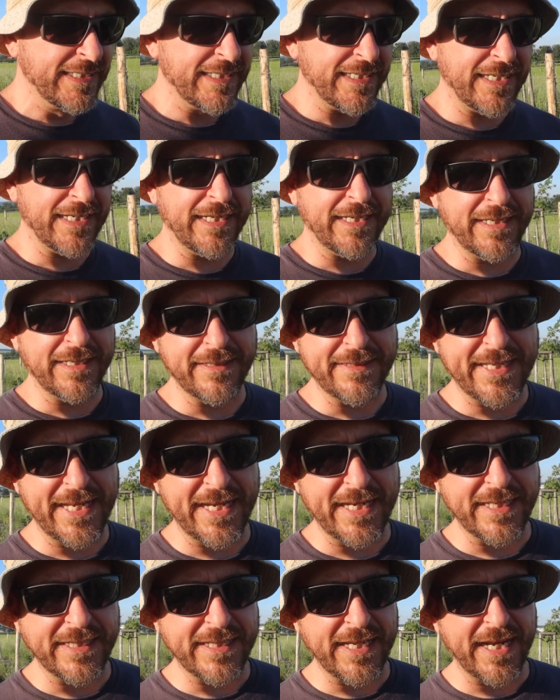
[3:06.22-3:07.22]
Uh,
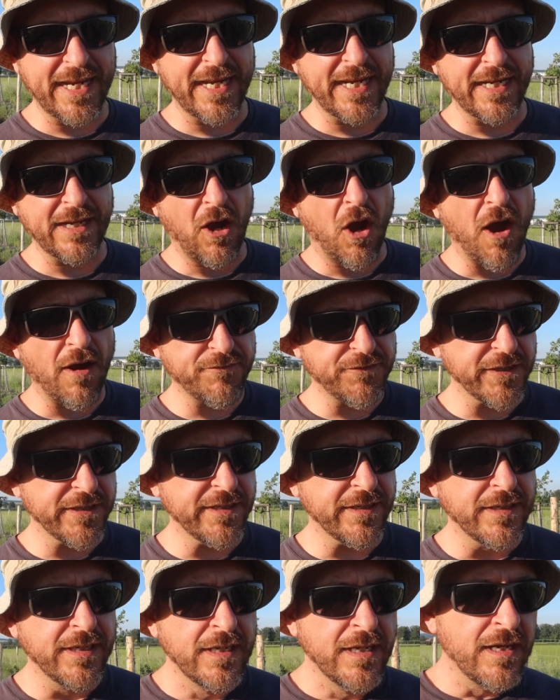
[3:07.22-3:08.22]
they, they
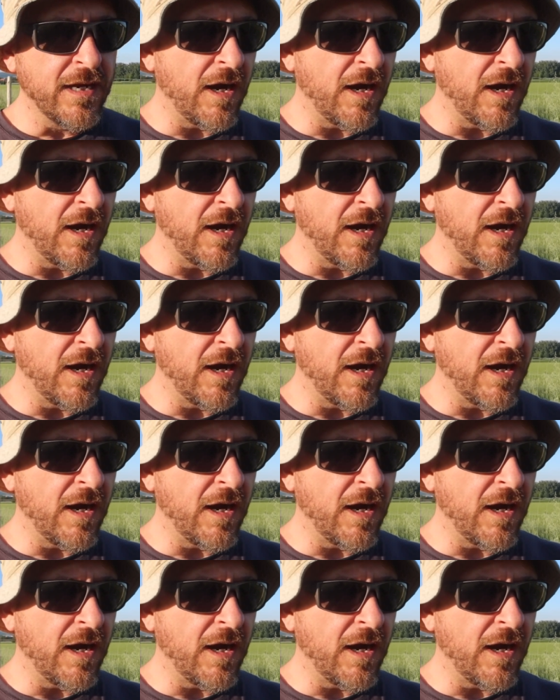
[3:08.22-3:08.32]
often